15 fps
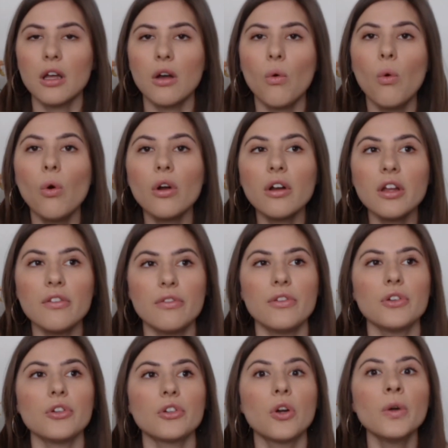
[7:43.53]
or if
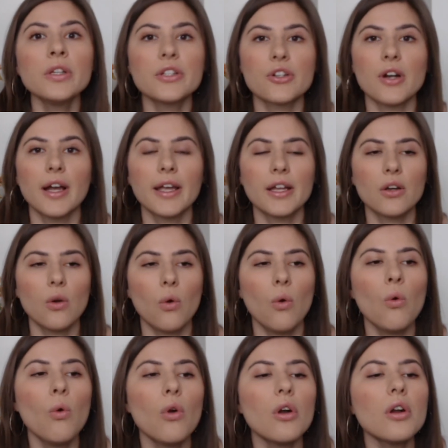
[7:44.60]
you're going to try it
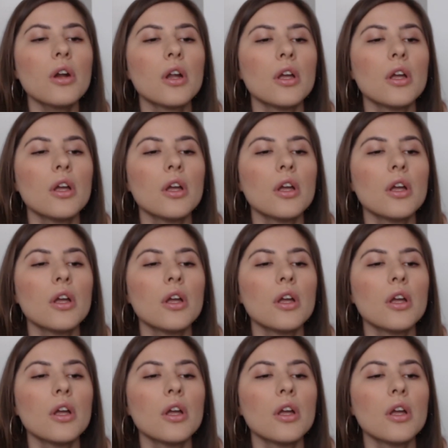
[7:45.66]
or